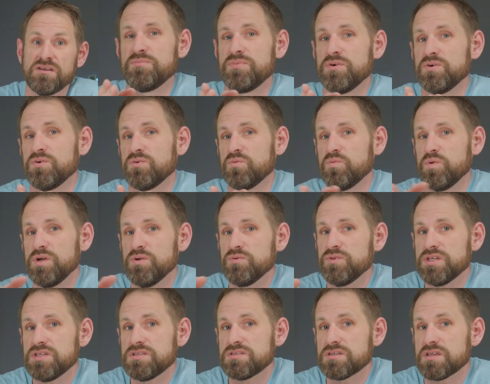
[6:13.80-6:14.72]
But will
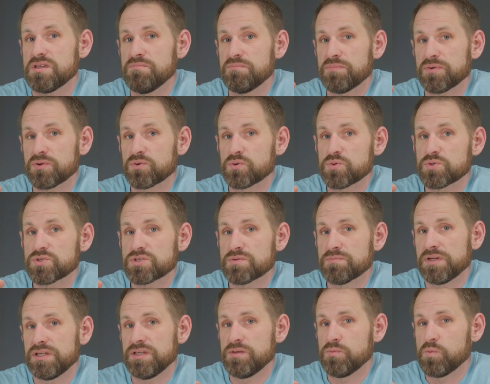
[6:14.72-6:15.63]
these
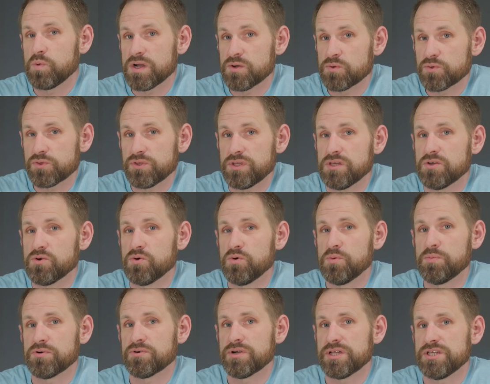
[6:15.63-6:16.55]
implausibly wealthy
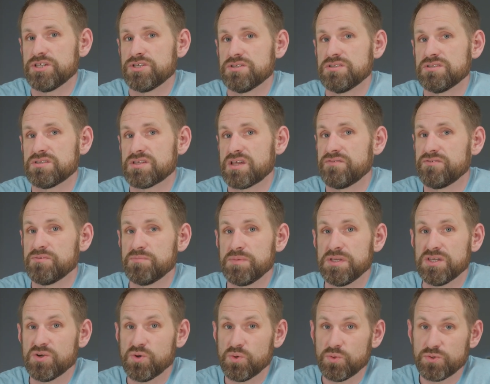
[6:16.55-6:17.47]
corporations ever
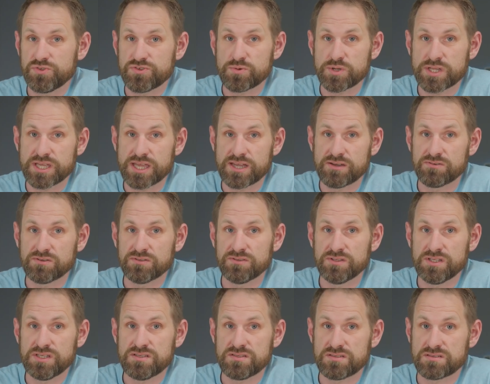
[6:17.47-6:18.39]
be called to account
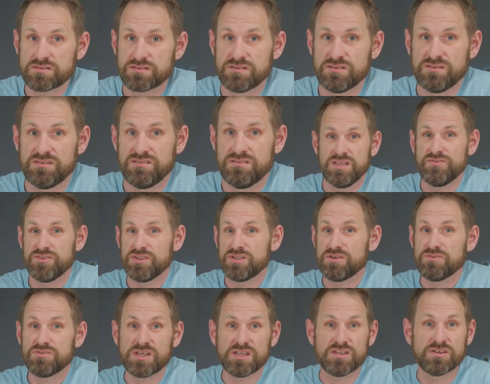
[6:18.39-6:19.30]
on this? Even
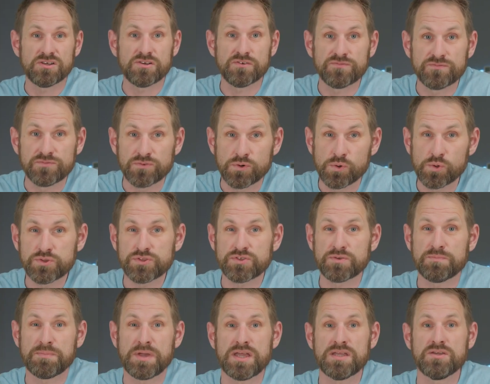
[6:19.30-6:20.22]
though they could afford
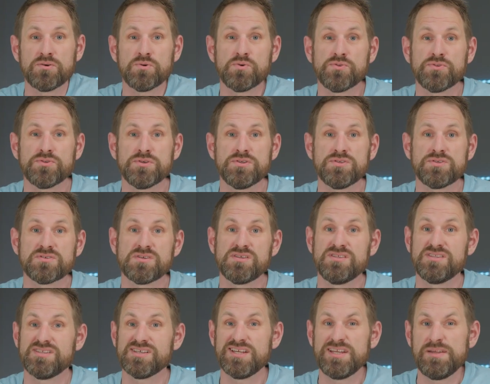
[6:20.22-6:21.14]
to pay authors
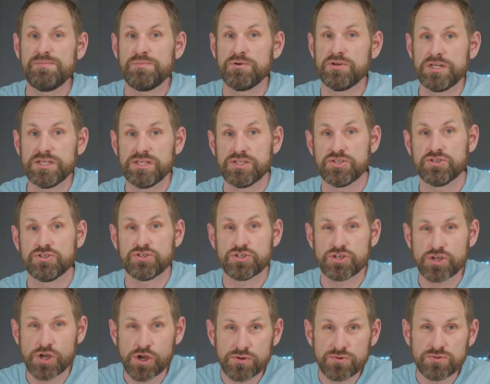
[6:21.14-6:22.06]
and deliberately
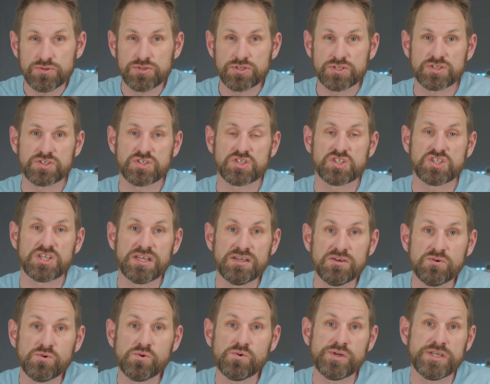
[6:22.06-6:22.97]
chose to
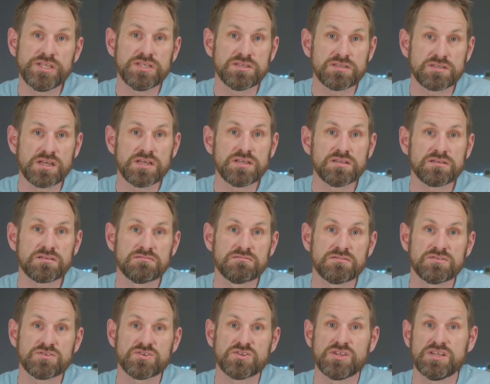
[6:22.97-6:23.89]
steal instead,
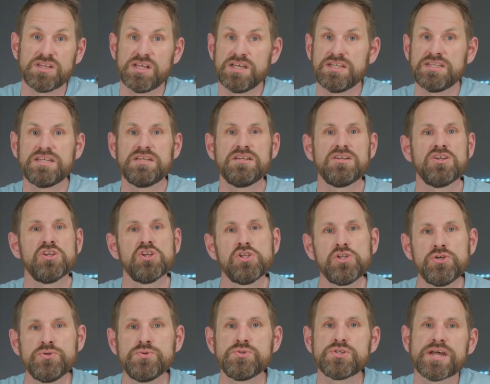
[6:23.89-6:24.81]
so that they didn't
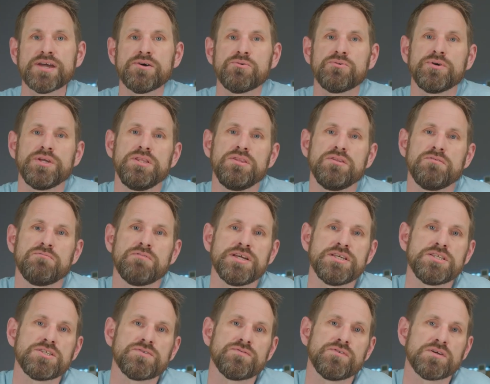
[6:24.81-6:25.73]
lose out in the
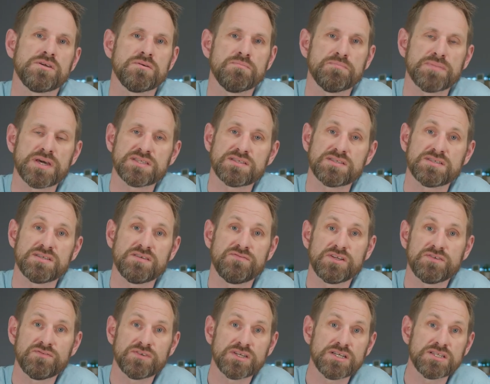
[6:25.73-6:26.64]
race for competitive
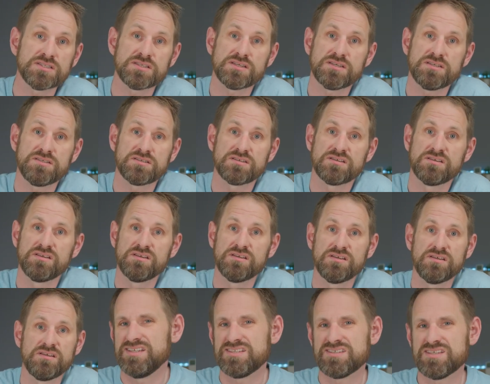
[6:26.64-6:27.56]
advantage?
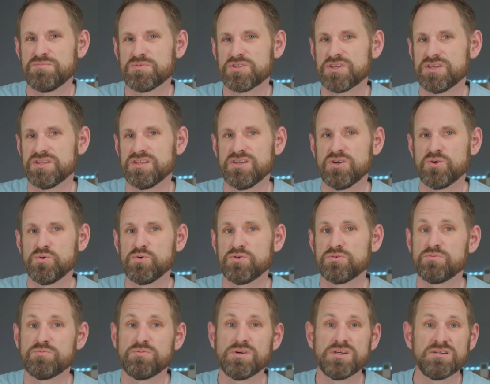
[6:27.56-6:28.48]
It seems like the
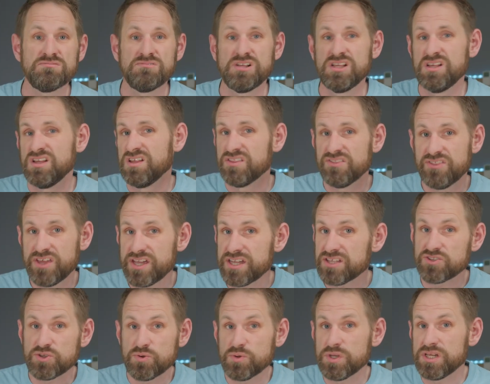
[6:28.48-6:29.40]
old, well,
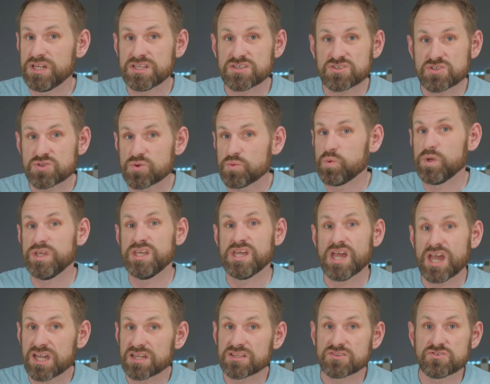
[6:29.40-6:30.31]
they're doing it so we
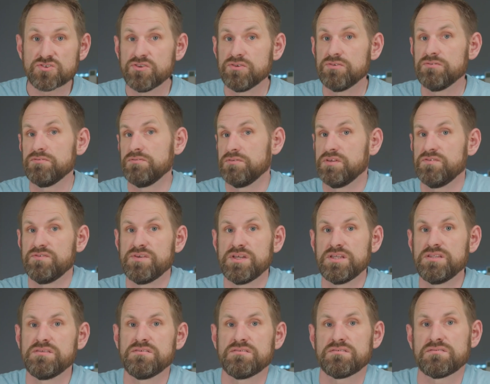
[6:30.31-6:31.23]
had to
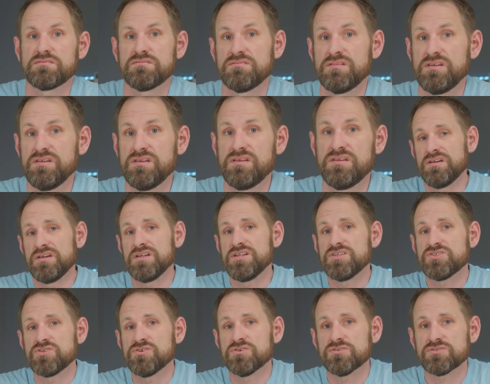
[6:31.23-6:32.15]
defence. And
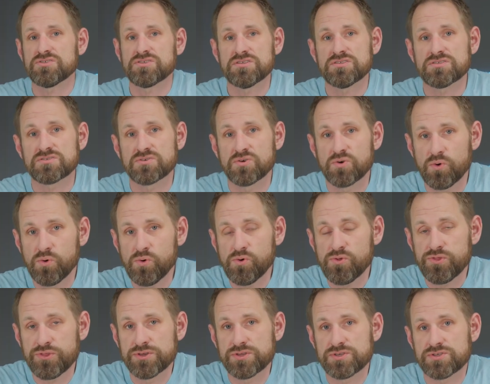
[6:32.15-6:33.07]
it's not just
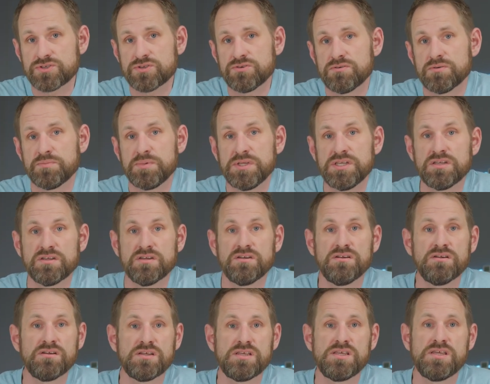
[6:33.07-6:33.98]
authors who are being
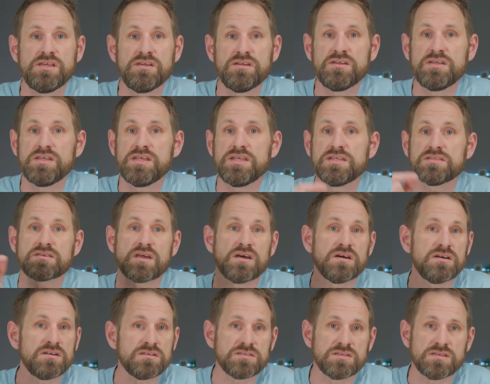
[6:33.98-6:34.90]
hurt here, it's
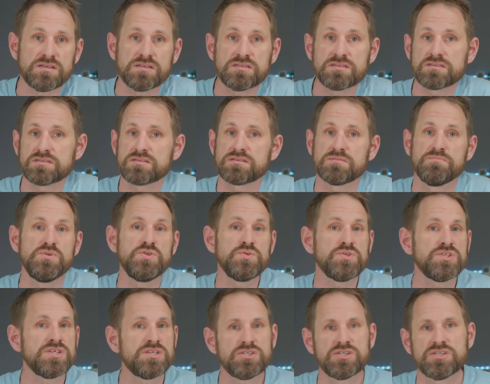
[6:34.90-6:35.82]
artists,
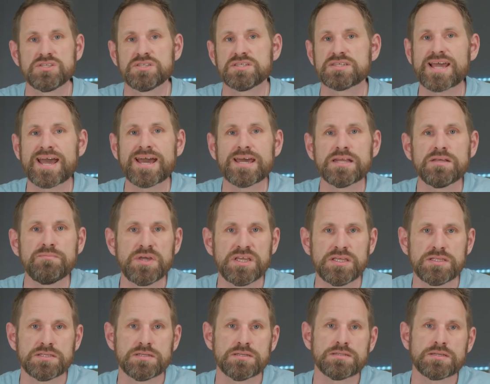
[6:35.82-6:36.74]
musicians,
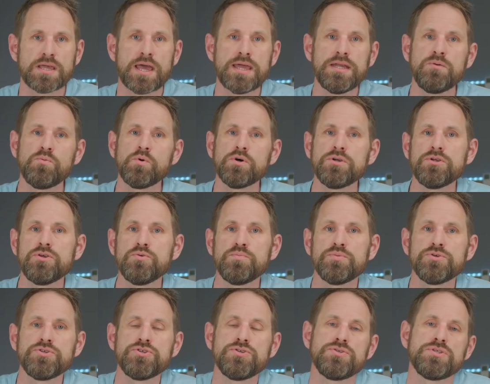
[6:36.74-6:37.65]
animators, anyone who
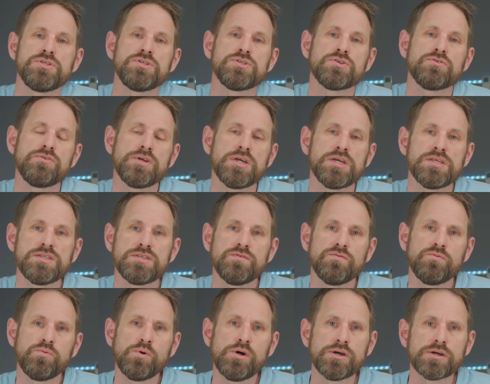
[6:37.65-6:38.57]
produces
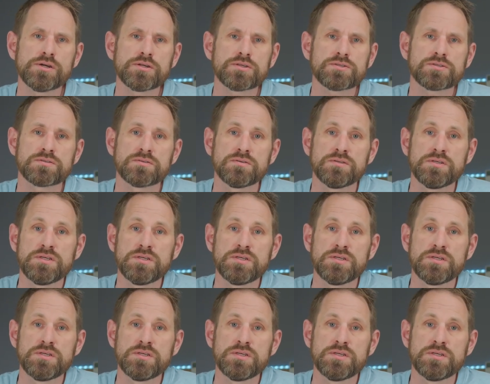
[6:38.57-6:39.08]
creative works.